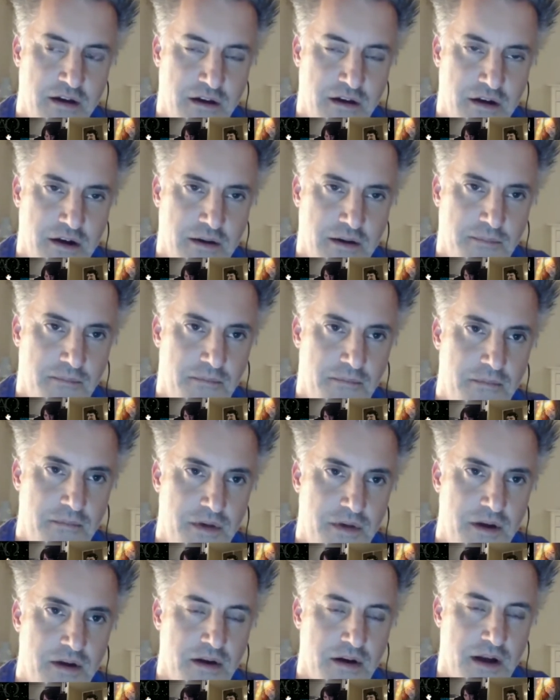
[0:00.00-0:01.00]
I'm
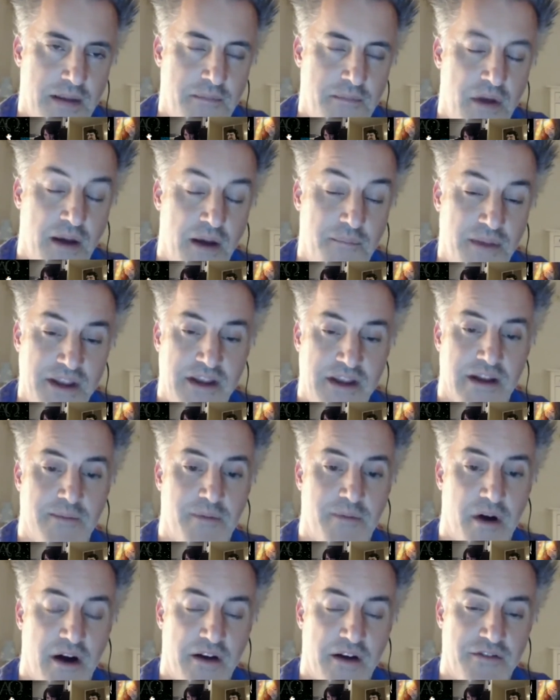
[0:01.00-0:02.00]
not making a
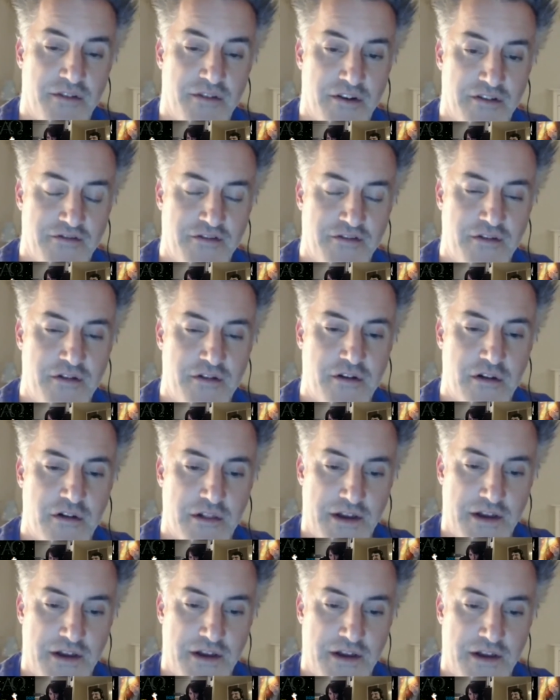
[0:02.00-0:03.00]
positive
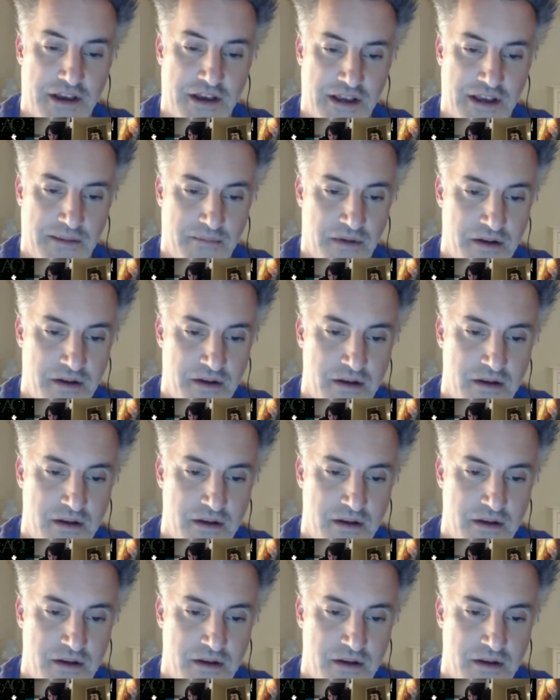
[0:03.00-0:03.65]
claim.